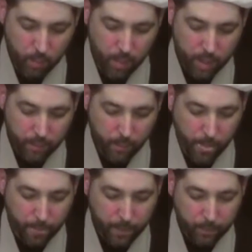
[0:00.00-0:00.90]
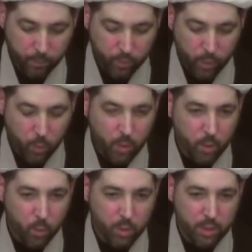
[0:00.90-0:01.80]
but
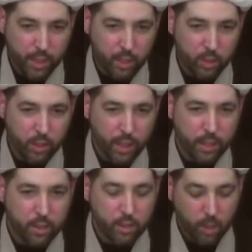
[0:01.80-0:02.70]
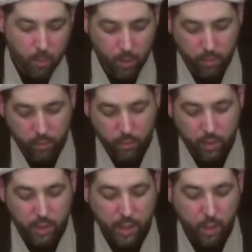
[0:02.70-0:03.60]
we'll take a look at some
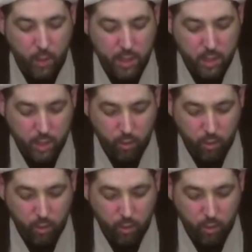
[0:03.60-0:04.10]
of the narrations